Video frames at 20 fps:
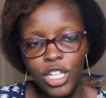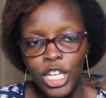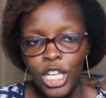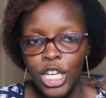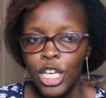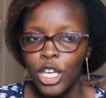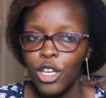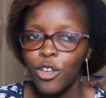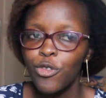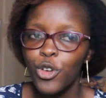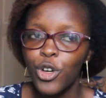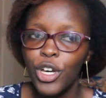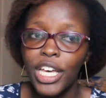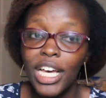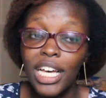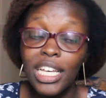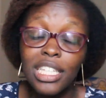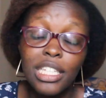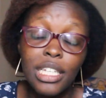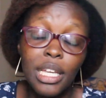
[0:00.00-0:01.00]
If your hair is
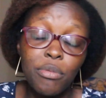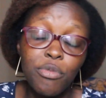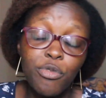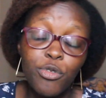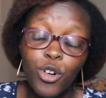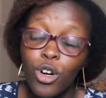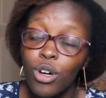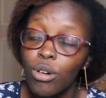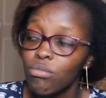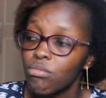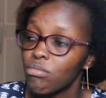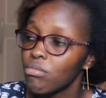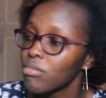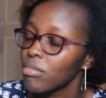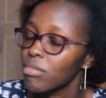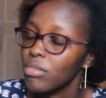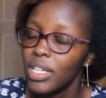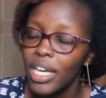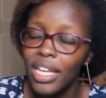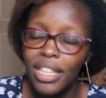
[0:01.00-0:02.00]
type 4,
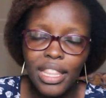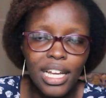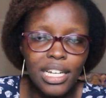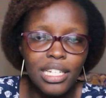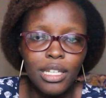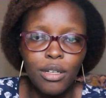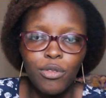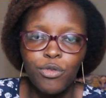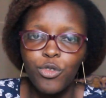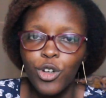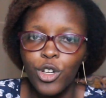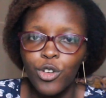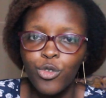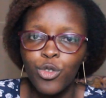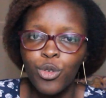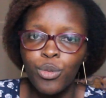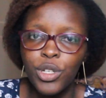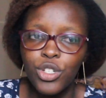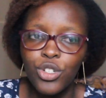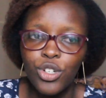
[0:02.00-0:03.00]
get that type 4
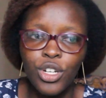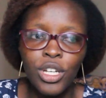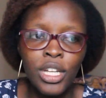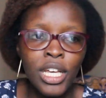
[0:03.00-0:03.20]
information.